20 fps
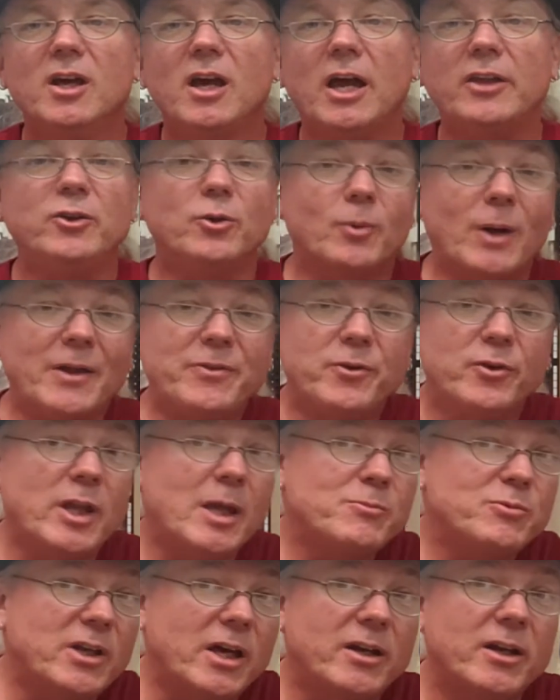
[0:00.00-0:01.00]
and you write their
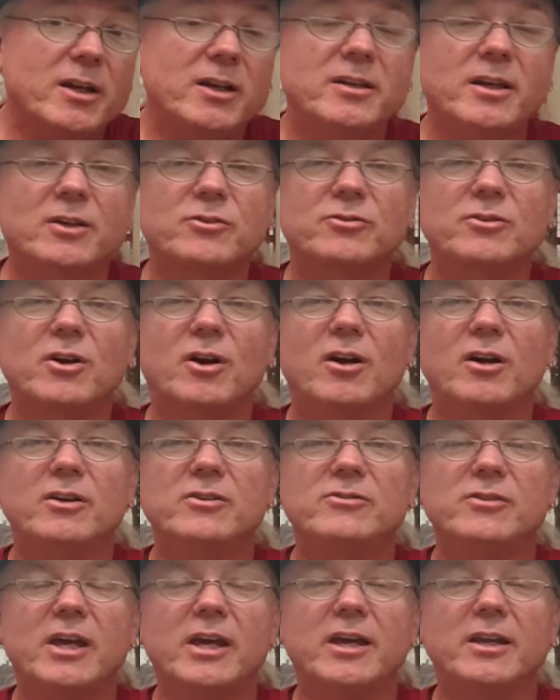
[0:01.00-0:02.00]
names down in index
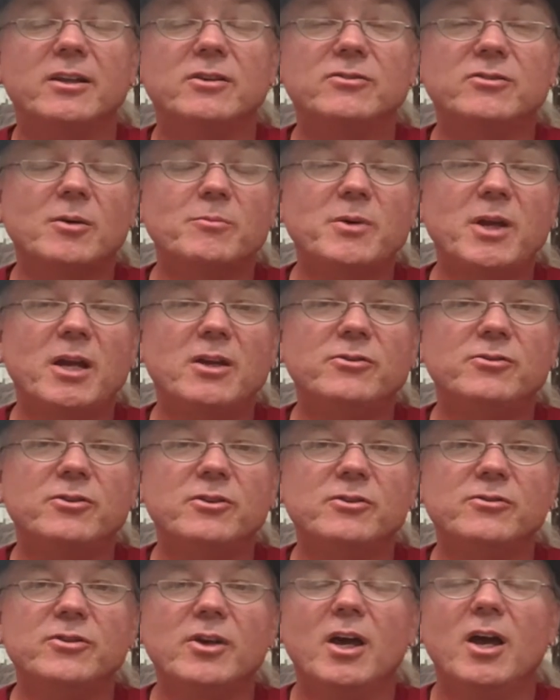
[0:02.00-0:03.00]
cards, and in some
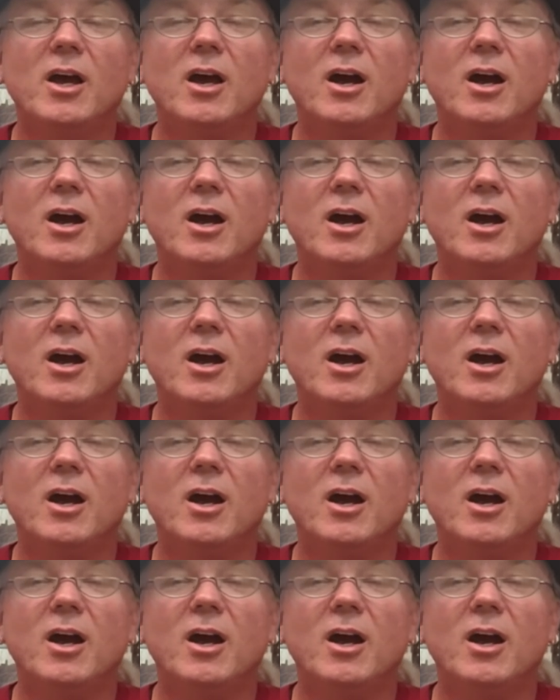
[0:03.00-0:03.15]
cases,